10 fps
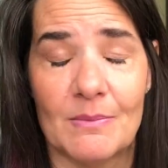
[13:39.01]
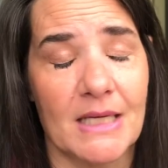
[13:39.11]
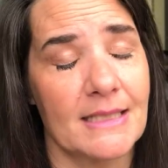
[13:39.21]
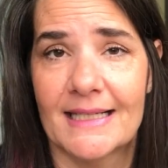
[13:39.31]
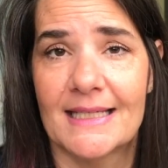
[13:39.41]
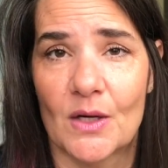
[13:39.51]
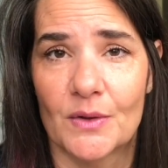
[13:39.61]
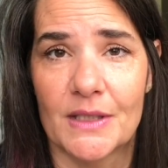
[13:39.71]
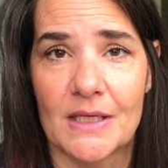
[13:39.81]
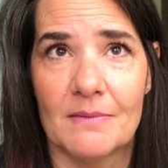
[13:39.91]
because that's the
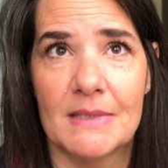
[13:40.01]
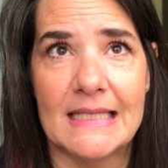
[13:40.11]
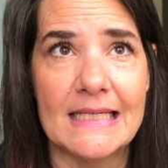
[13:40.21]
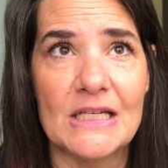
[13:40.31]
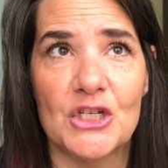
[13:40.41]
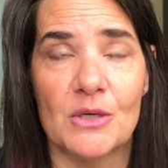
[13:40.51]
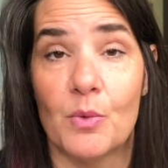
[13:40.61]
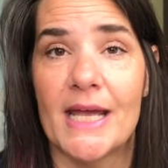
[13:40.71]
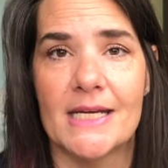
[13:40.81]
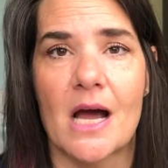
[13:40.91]
only Disney ship
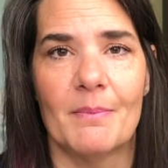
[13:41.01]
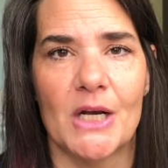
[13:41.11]
we had not